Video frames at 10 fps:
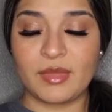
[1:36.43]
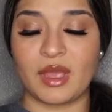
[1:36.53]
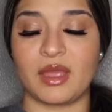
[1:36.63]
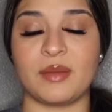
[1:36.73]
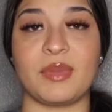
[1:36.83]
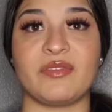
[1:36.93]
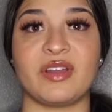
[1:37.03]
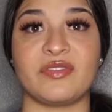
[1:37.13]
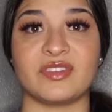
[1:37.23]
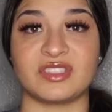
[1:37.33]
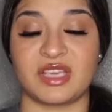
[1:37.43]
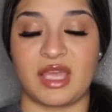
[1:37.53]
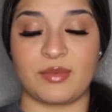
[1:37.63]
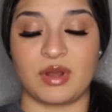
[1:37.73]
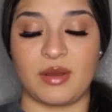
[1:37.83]
my very first
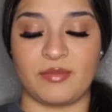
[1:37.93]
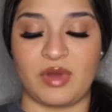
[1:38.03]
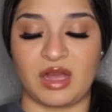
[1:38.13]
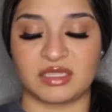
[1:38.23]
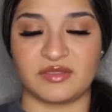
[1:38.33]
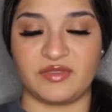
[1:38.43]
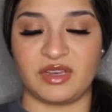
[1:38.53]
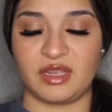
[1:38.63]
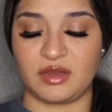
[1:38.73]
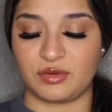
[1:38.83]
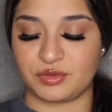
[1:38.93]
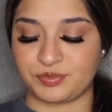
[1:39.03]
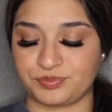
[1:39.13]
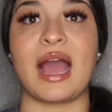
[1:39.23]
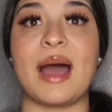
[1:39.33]
camera unboxing video.
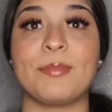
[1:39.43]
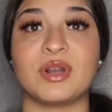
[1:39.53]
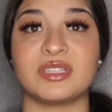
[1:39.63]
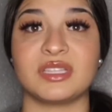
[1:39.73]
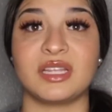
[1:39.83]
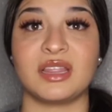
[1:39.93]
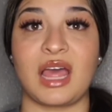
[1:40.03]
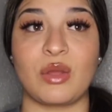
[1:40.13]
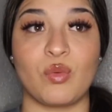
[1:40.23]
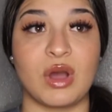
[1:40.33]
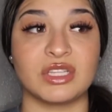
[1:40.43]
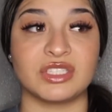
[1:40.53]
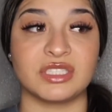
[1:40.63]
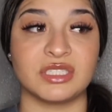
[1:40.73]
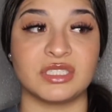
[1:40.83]
I personally like
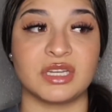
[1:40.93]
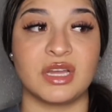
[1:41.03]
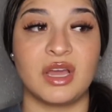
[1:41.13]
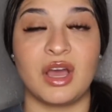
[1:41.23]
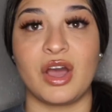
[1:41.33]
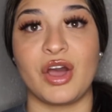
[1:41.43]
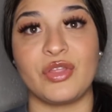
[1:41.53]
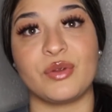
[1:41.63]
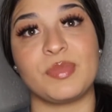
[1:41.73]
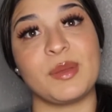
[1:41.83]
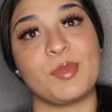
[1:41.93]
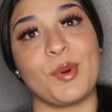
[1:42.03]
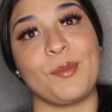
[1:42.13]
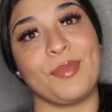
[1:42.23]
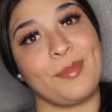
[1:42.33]
watching other
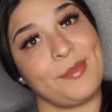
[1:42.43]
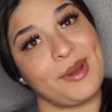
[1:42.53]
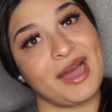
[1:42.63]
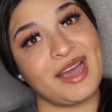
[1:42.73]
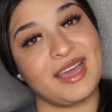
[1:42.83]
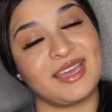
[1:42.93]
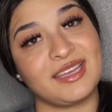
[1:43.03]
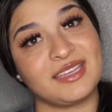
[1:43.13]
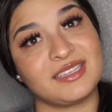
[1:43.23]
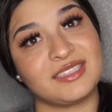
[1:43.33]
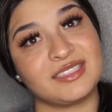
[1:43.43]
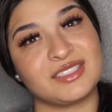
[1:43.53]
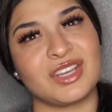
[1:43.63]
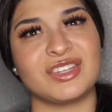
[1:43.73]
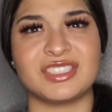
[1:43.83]
people buy
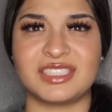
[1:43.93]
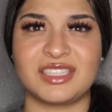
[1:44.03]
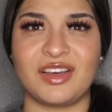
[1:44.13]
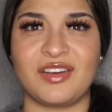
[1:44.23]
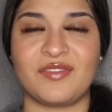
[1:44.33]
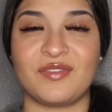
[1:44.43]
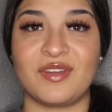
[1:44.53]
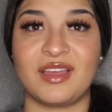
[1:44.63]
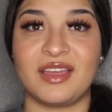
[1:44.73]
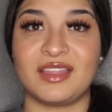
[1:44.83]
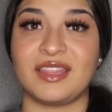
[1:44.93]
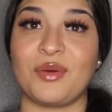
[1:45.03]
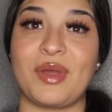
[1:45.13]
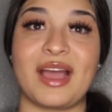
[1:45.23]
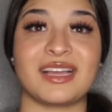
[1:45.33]
certain stuff. That
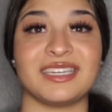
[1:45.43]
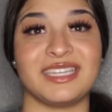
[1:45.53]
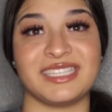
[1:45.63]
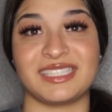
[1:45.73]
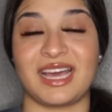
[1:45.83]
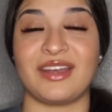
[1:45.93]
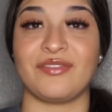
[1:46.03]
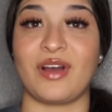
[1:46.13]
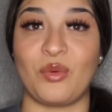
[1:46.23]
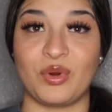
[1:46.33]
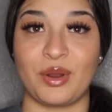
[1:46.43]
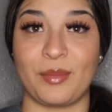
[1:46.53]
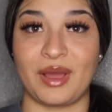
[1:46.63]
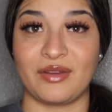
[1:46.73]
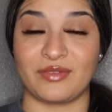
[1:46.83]
way I can decide if I want to
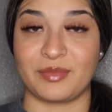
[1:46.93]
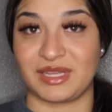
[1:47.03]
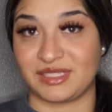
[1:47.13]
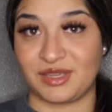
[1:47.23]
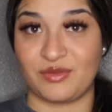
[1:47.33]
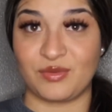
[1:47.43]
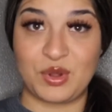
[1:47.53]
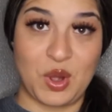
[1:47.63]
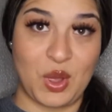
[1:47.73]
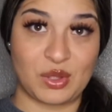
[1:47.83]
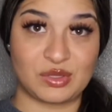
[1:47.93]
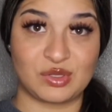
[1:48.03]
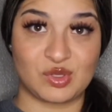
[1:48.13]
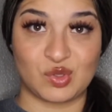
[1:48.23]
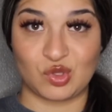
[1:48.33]
buy it for myself or not.
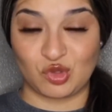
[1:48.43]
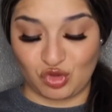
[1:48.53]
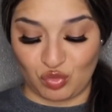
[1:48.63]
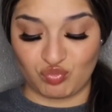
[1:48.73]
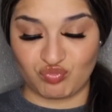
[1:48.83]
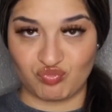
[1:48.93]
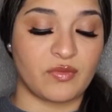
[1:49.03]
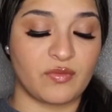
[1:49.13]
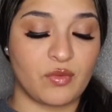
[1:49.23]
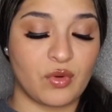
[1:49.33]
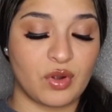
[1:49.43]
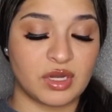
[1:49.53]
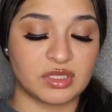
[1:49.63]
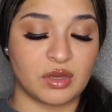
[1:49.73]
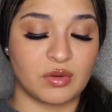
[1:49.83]
So number four
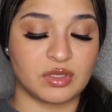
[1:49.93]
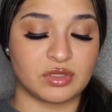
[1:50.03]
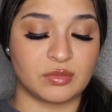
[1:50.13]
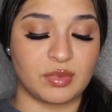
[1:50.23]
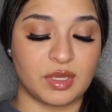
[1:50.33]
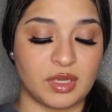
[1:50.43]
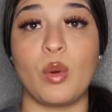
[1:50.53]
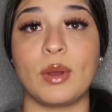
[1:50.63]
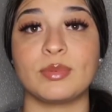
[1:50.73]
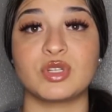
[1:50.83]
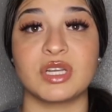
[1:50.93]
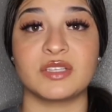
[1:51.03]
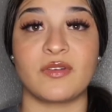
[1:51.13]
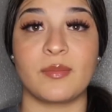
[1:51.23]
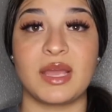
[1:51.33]
is going to be blow up
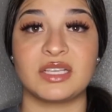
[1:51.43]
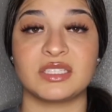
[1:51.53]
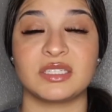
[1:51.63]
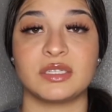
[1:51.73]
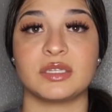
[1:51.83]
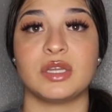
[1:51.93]
transformation.